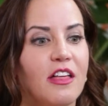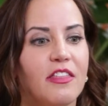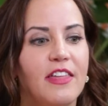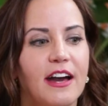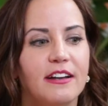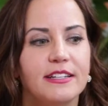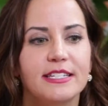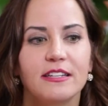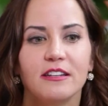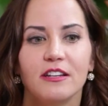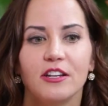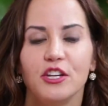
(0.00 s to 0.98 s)
That
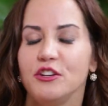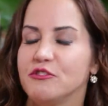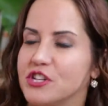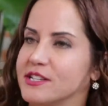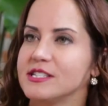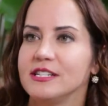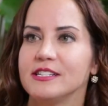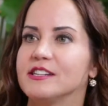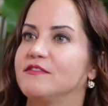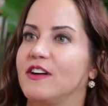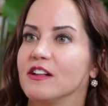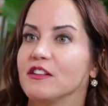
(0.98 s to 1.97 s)
you just need
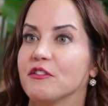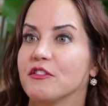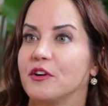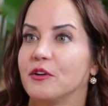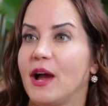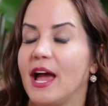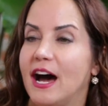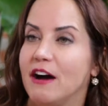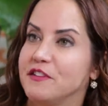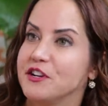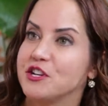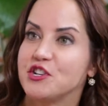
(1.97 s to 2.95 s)
to follow through.
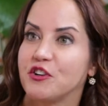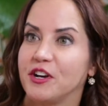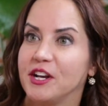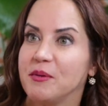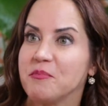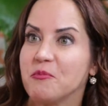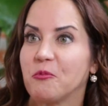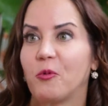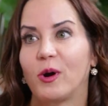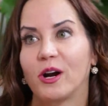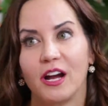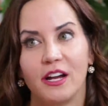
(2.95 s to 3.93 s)
Have your dream,
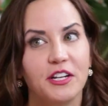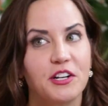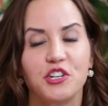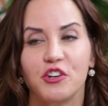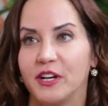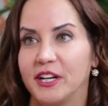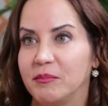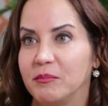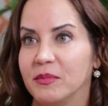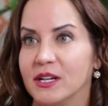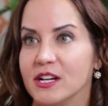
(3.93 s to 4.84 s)
work on your dream,